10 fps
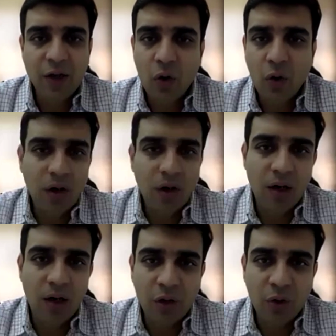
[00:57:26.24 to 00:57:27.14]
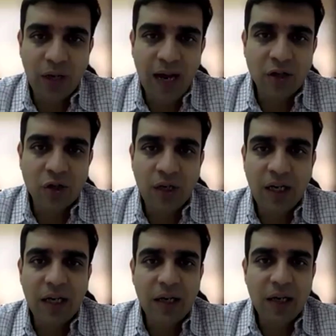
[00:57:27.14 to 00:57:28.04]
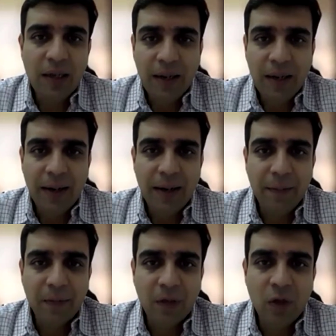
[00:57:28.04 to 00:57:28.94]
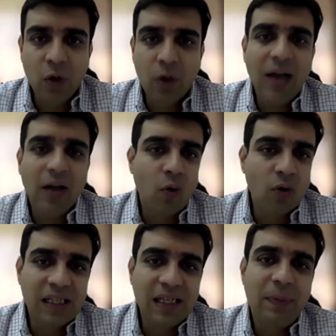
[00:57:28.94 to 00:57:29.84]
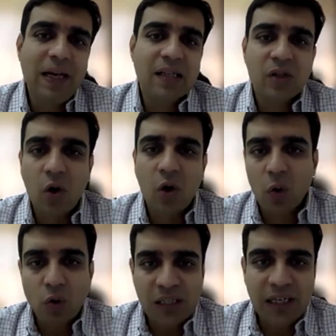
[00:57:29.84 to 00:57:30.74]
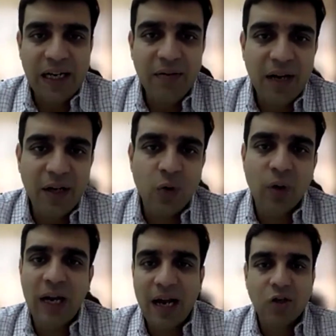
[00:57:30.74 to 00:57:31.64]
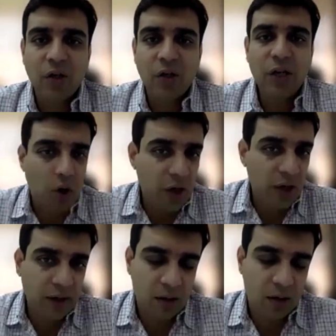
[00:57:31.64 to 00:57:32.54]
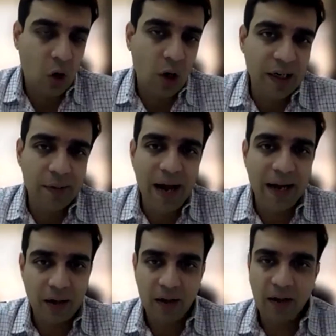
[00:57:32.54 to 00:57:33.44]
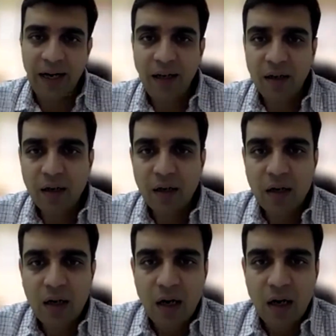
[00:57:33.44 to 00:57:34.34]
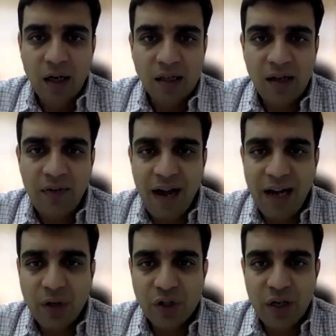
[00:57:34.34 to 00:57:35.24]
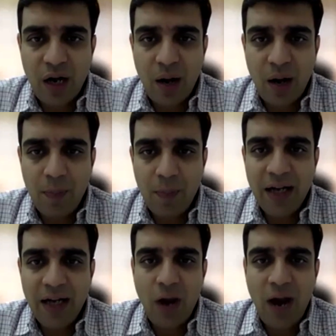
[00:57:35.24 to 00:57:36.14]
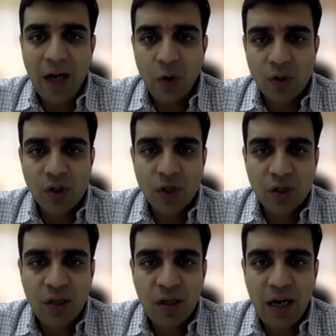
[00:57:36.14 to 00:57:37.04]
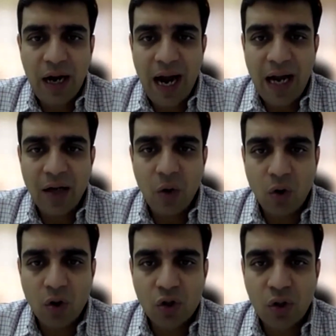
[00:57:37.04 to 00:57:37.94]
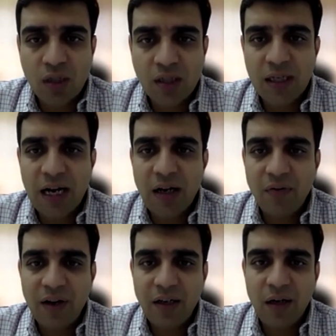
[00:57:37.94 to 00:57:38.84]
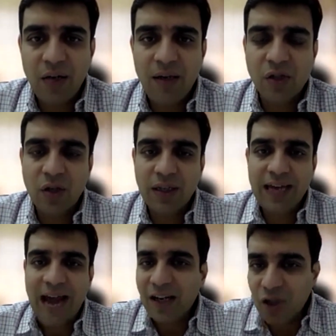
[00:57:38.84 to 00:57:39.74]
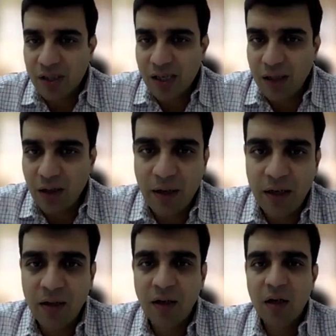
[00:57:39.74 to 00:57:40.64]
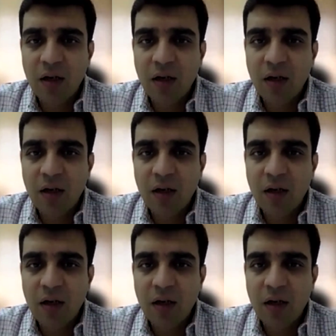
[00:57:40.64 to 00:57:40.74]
you can actually look at OCPS or OCD where you can actually call it back, right? Does the valuation apply to acquisition? And also, does it get affected based on cash settlement?